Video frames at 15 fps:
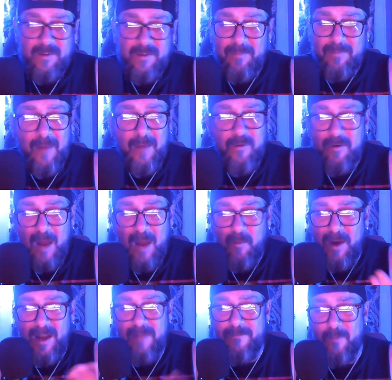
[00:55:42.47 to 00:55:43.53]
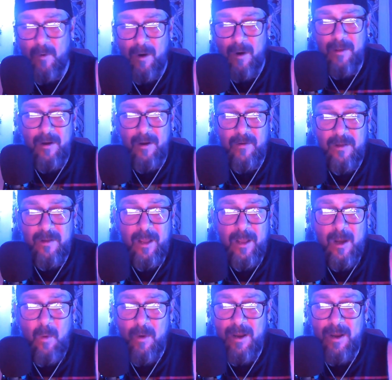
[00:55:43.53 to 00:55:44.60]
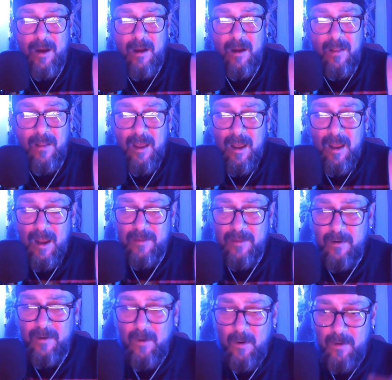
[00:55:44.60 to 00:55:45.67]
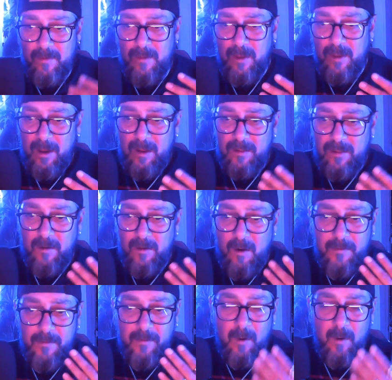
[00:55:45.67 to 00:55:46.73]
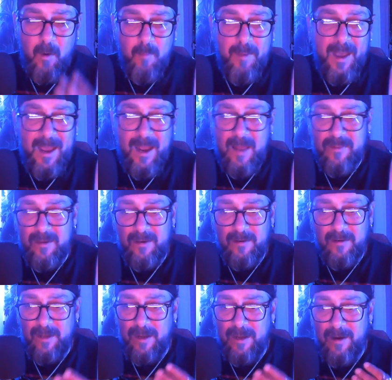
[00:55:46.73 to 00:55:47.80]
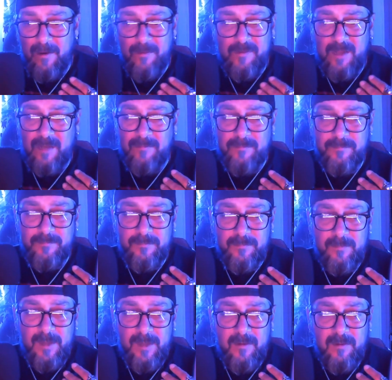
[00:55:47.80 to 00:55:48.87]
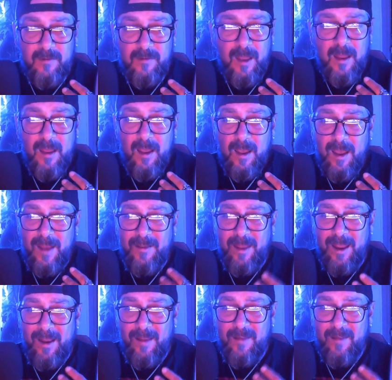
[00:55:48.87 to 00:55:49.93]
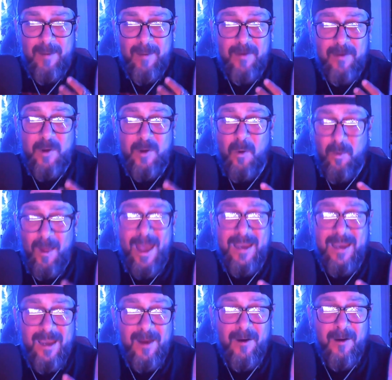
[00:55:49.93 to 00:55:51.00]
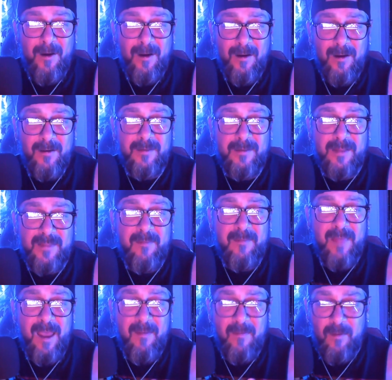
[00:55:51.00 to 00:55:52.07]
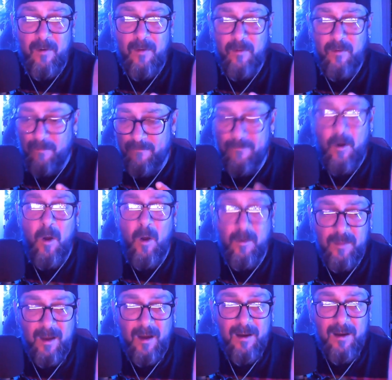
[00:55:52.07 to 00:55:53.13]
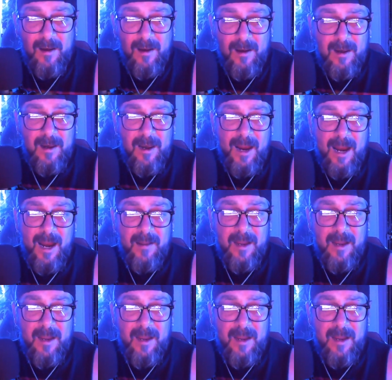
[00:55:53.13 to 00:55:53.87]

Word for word: sometimes they're not ready for it. They just they don't want to hear it. They're on they're on their own path, and to hear something that's the that some people just don't like hearing that they they there's a fault there, and